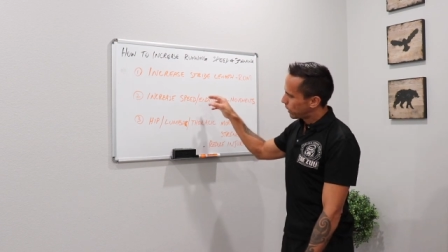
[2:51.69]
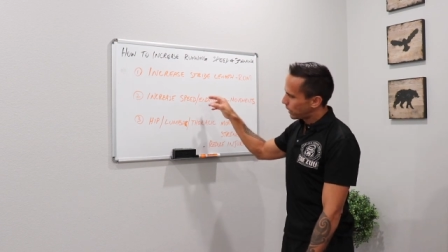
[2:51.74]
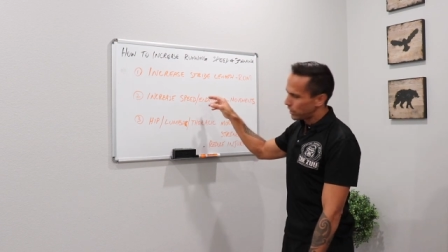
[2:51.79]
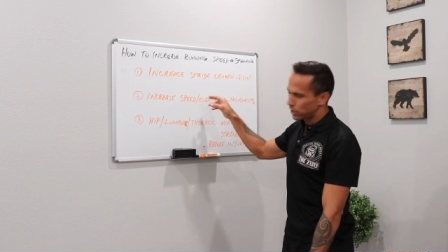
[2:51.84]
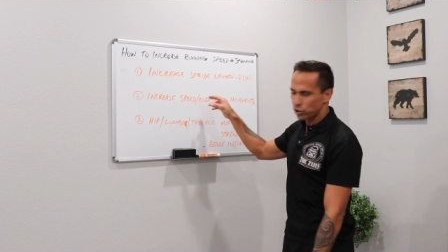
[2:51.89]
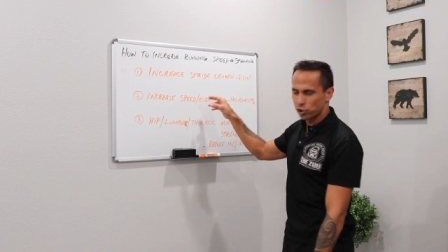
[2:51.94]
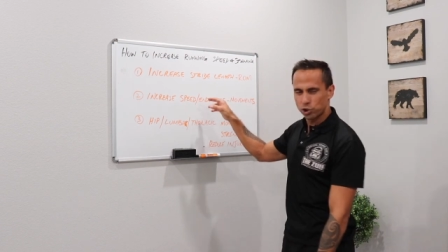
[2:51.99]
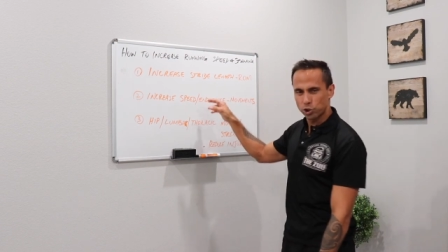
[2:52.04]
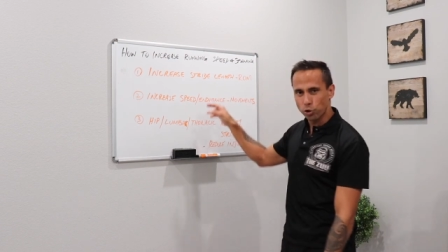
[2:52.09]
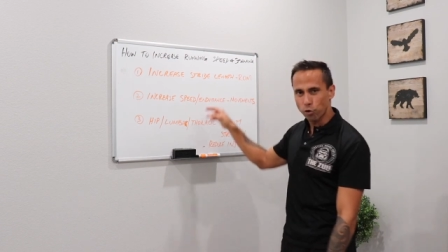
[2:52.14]

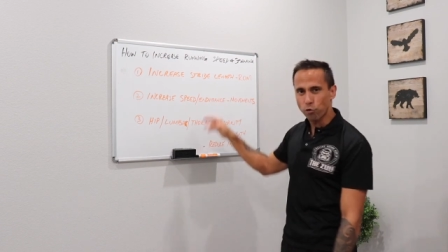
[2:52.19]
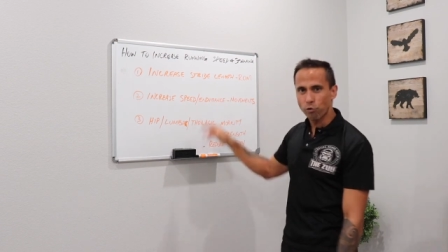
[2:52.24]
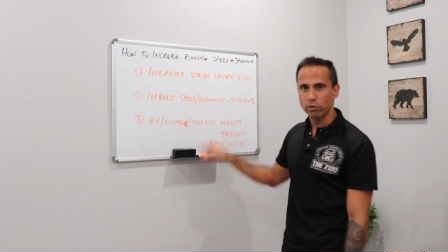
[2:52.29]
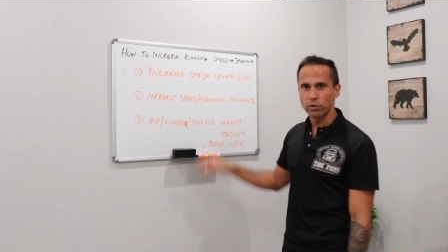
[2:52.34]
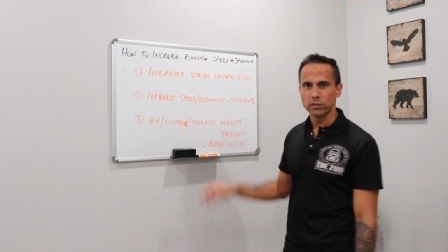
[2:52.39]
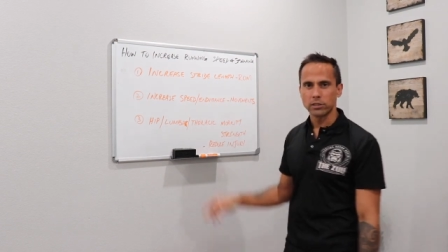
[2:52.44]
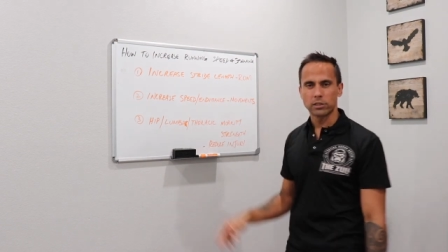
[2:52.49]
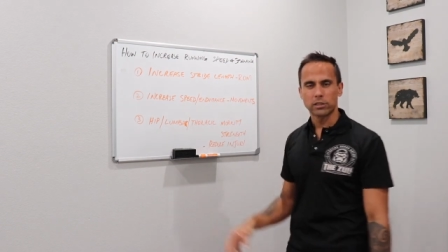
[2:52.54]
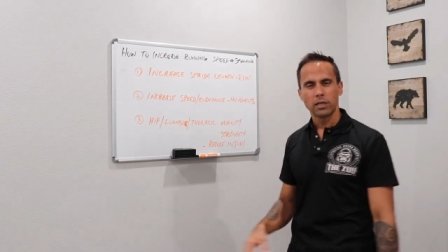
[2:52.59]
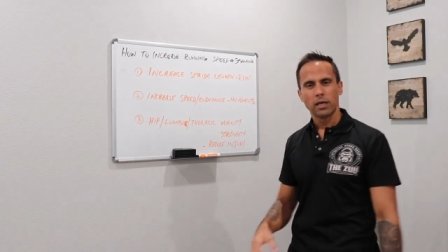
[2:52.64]

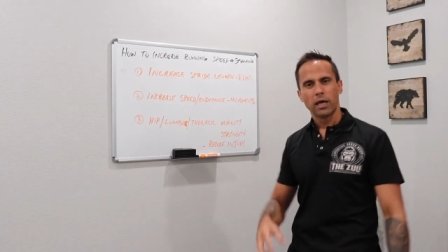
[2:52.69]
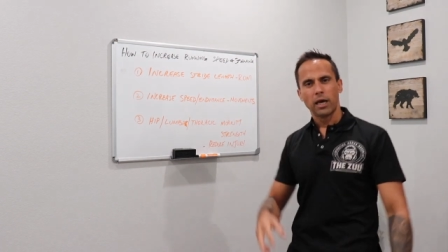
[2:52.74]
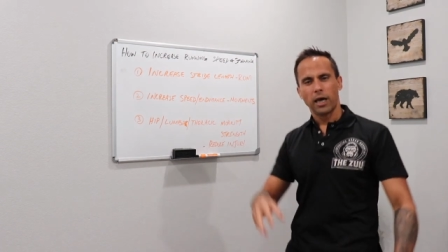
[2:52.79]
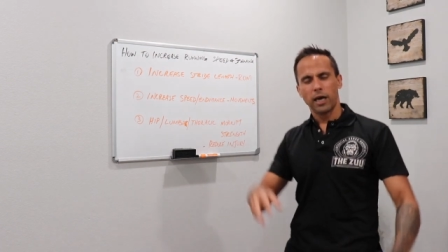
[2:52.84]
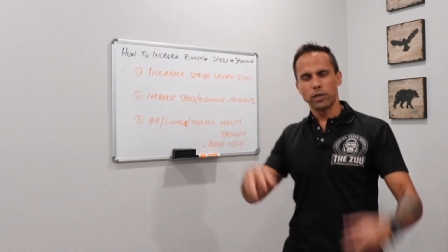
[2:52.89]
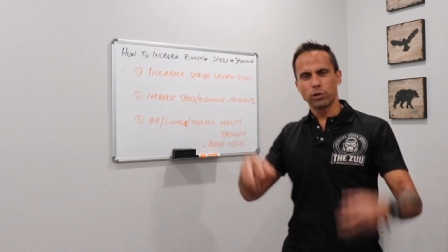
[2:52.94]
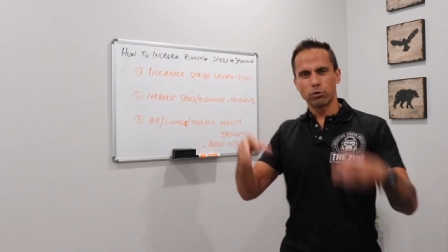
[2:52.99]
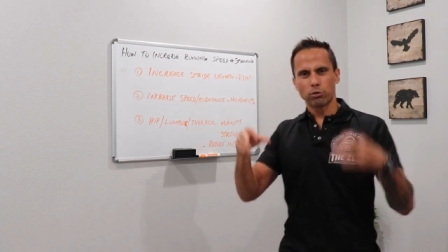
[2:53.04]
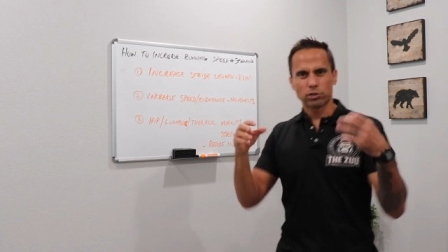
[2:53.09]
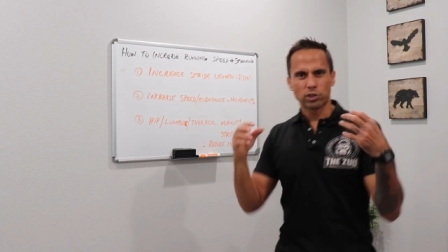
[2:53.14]
endurance
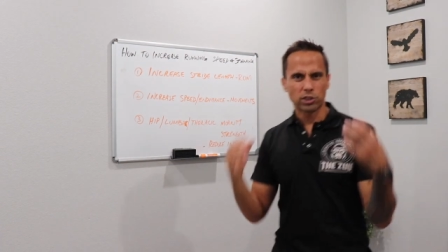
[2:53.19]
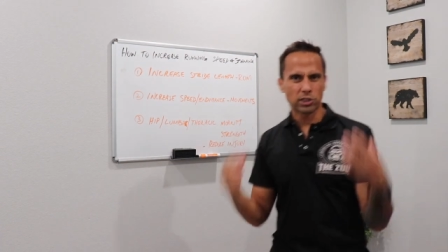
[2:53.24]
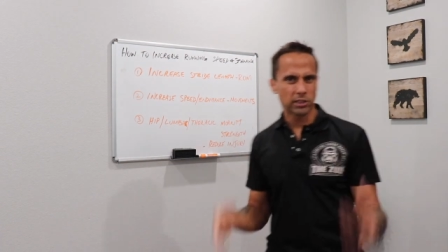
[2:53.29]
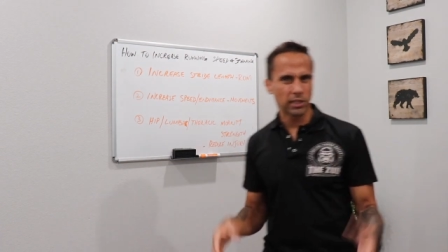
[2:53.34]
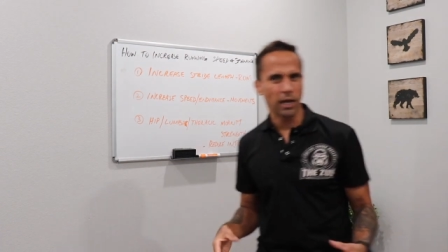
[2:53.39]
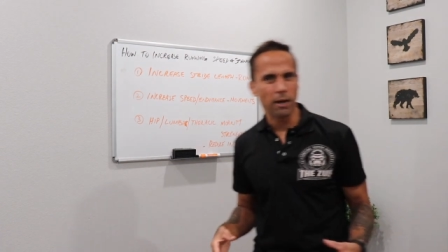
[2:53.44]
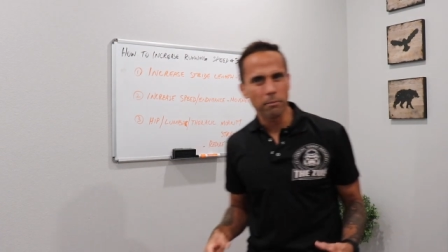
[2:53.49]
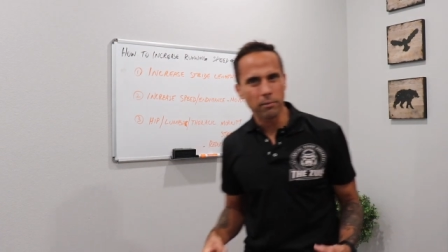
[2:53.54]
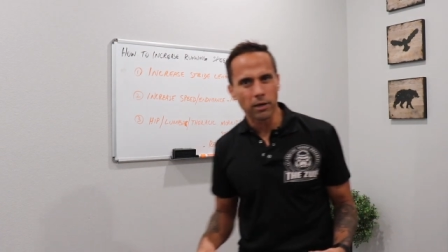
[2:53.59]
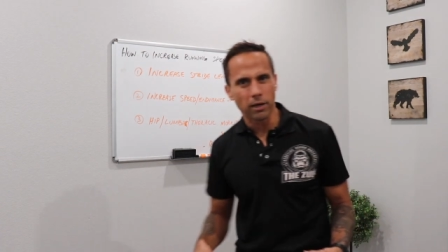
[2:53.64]
and your
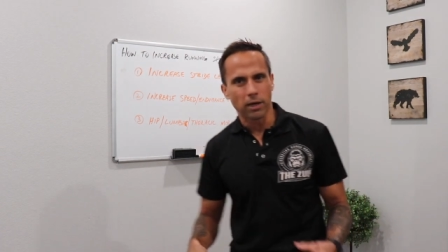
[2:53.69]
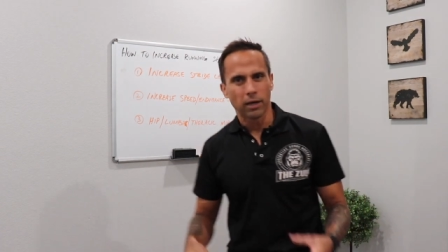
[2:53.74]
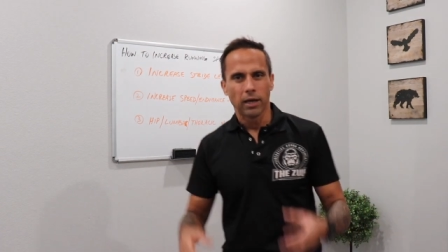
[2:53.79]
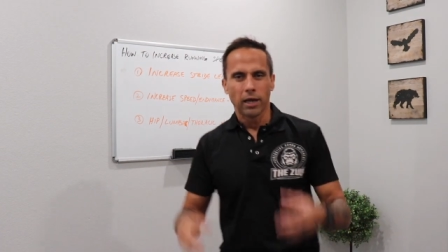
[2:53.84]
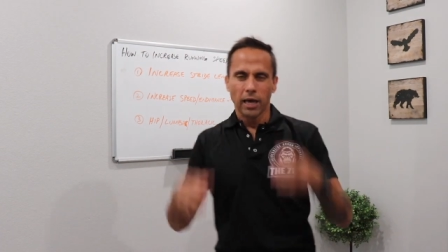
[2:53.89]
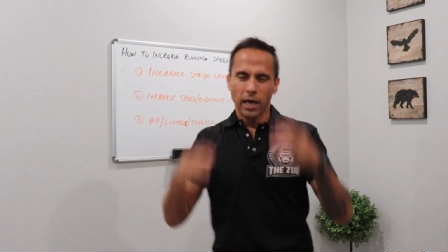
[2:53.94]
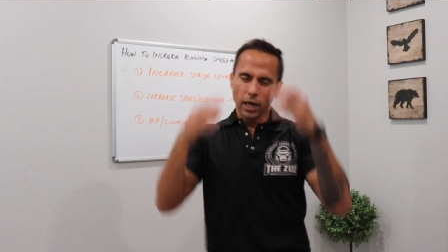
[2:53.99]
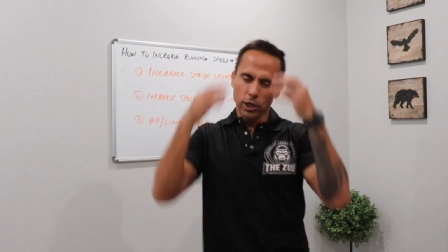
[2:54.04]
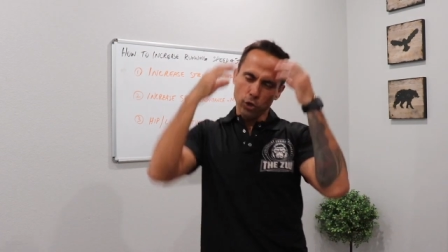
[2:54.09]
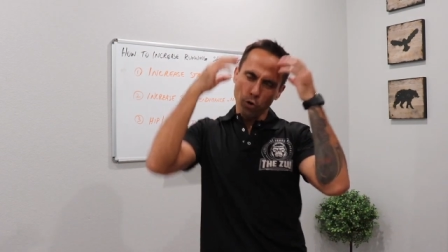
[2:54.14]
stamina
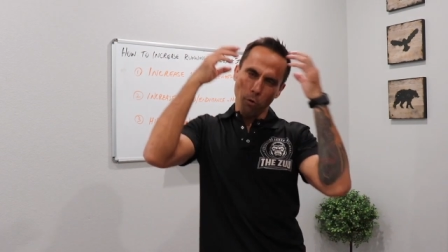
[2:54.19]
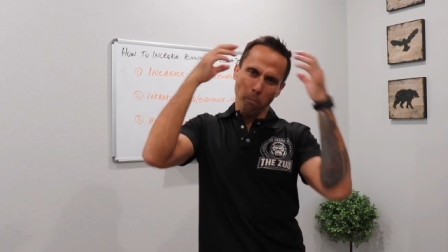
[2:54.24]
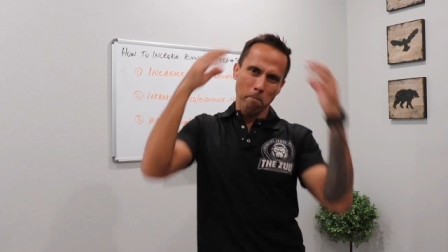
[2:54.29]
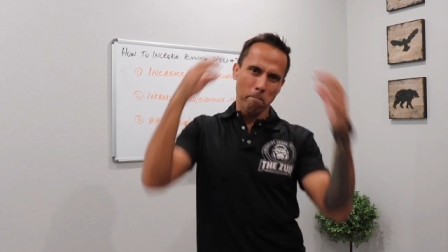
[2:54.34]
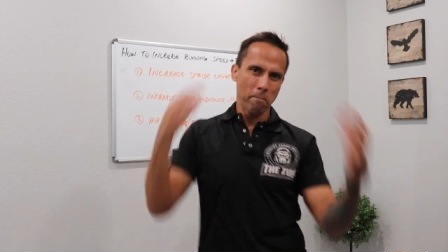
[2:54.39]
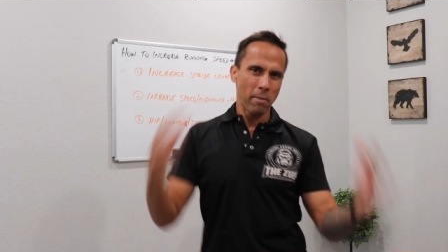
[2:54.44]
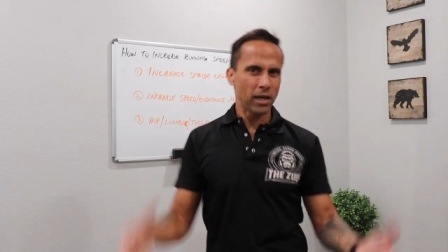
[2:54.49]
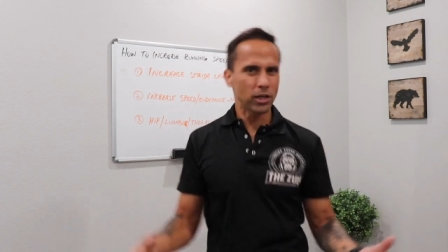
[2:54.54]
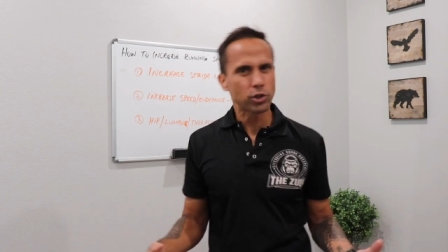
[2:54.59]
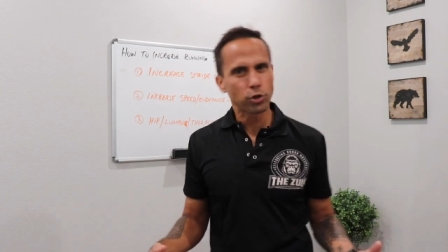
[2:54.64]
and your
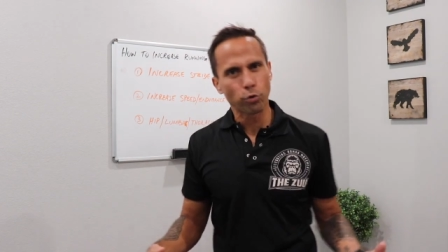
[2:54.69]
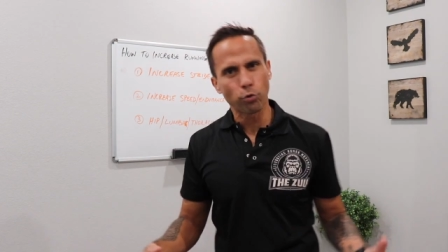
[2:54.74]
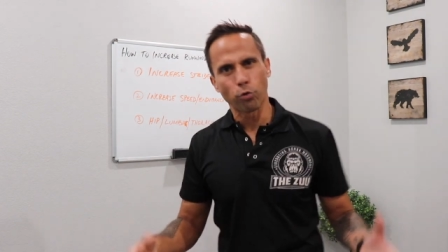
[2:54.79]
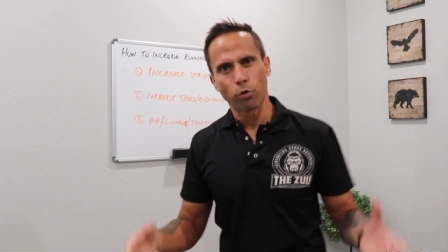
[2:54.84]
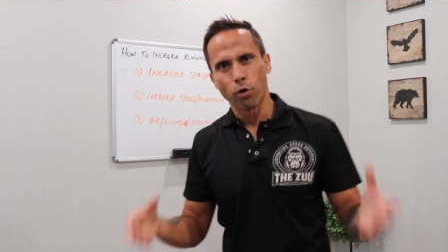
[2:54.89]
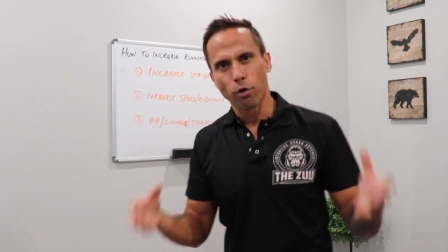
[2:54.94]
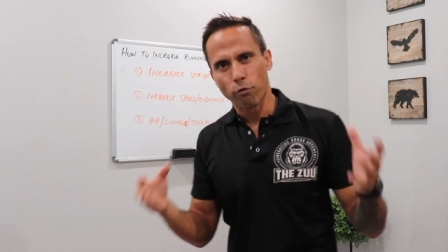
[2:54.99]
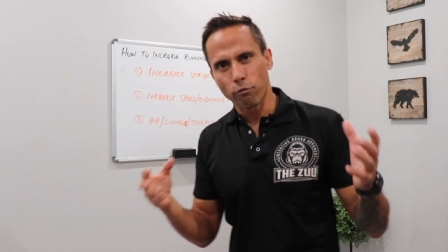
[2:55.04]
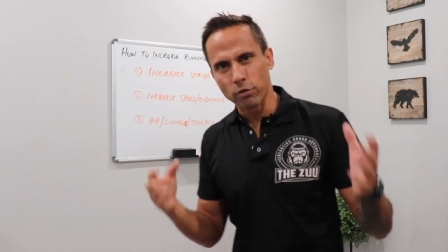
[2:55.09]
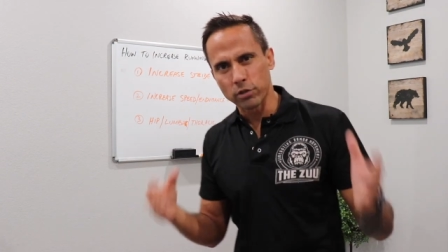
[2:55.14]

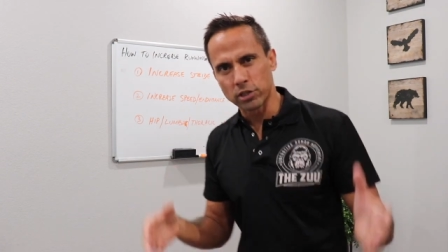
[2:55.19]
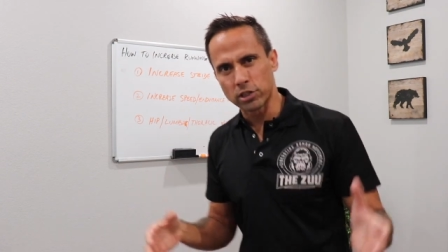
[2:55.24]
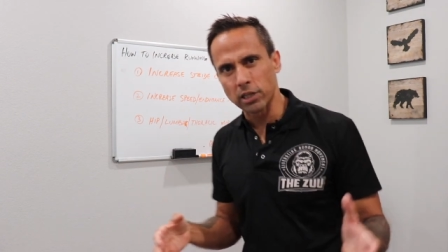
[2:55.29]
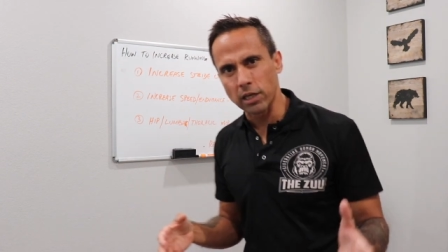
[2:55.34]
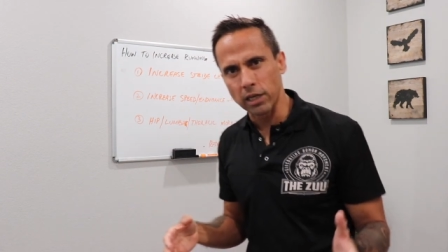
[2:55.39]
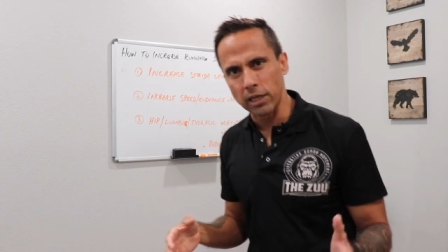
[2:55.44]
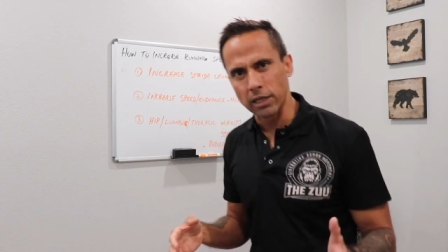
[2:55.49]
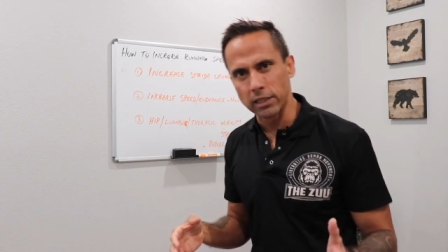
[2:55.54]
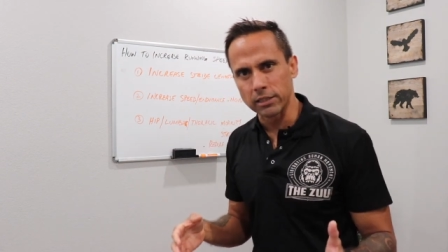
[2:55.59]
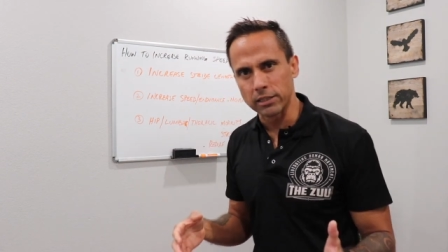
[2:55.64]
mental
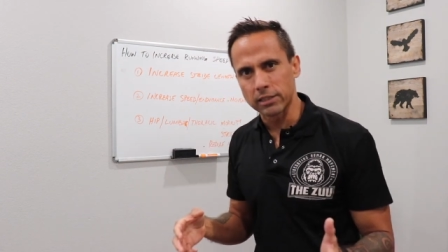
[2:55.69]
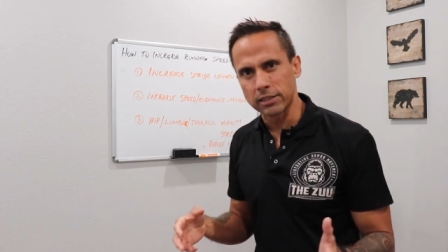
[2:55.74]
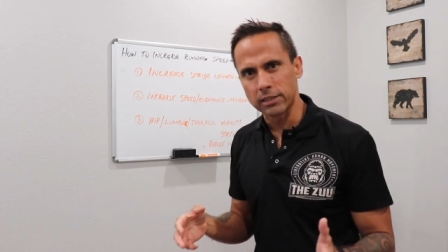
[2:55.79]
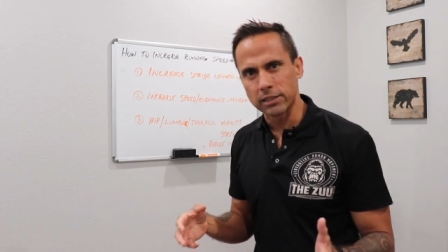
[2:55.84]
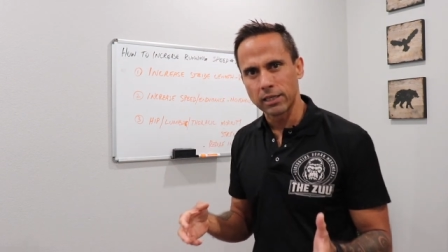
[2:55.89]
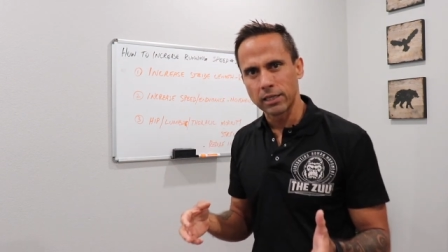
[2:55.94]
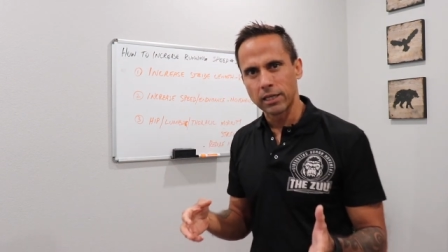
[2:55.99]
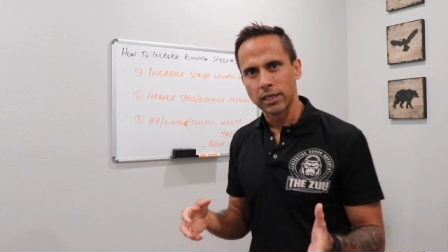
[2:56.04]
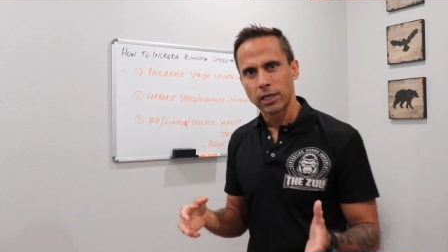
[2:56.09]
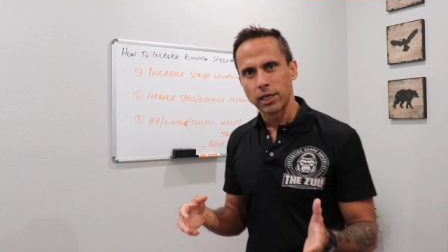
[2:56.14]

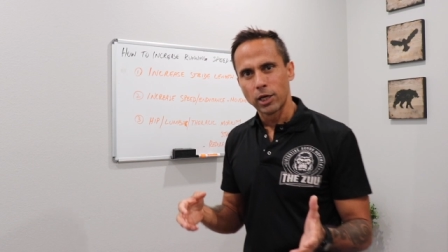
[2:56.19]
resilience,